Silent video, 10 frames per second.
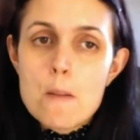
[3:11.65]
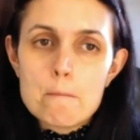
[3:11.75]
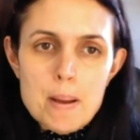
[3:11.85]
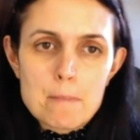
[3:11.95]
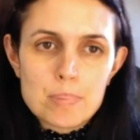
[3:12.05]

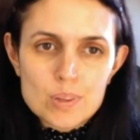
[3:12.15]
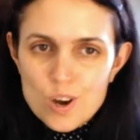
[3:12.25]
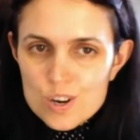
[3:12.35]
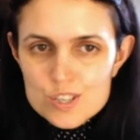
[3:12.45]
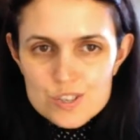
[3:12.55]
My
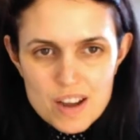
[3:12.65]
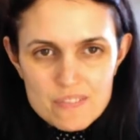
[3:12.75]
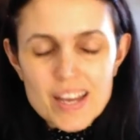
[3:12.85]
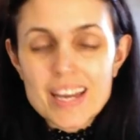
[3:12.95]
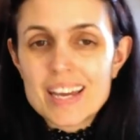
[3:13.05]
blog
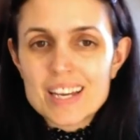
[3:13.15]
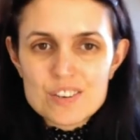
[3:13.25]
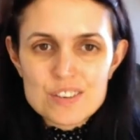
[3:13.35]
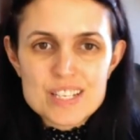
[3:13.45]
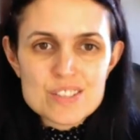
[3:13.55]
traffic
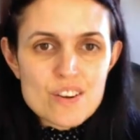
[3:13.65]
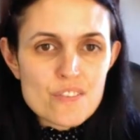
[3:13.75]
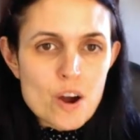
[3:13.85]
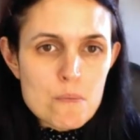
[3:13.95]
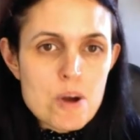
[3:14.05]
increased
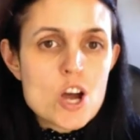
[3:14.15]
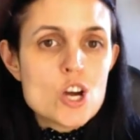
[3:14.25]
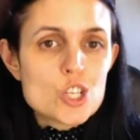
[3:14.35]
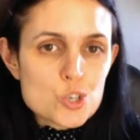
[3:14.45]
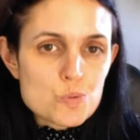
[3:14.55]
from
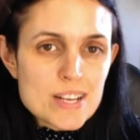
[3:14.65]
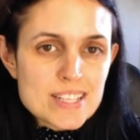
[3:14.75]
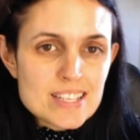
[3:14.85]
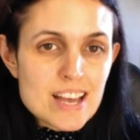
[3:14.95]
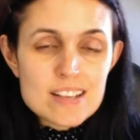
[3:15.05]

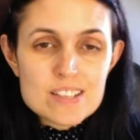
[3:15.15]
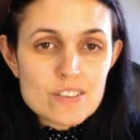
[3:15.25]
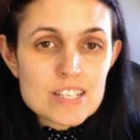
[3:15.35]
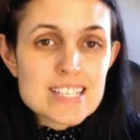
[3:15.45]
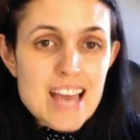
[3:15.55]

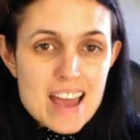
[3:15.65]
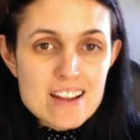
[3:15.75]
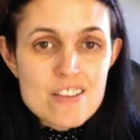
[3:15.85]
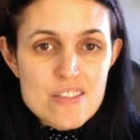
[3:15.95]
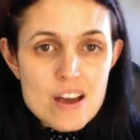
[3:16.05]

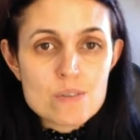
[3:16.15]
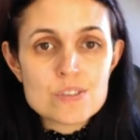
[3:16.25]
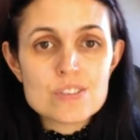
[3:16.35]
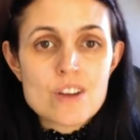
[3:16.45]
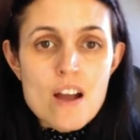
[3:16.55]

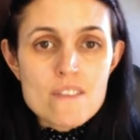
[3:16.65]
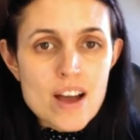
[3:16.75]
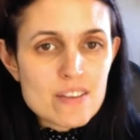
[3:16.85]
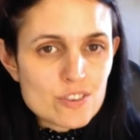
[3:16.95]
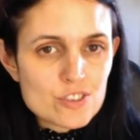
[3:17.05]

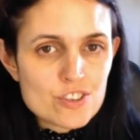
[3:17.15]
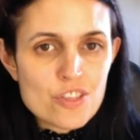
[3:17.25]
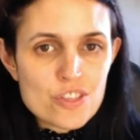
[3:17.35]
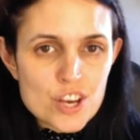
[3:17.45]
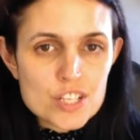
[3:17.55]

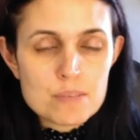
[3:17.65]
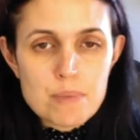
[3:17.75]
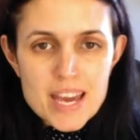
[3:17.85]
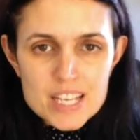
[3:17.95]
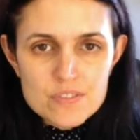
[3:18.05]
10,530
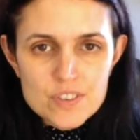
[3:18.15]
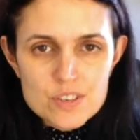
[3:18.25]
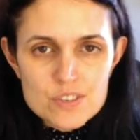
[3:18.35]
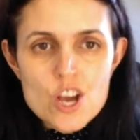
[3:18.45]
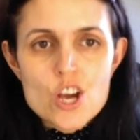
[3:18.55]
page
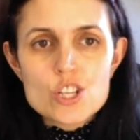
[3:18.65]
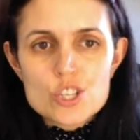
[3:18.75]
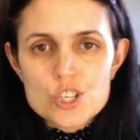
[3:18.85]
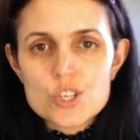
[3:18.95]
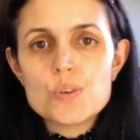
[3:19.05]
views
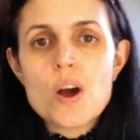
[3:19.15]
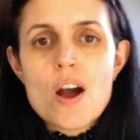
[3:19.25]
to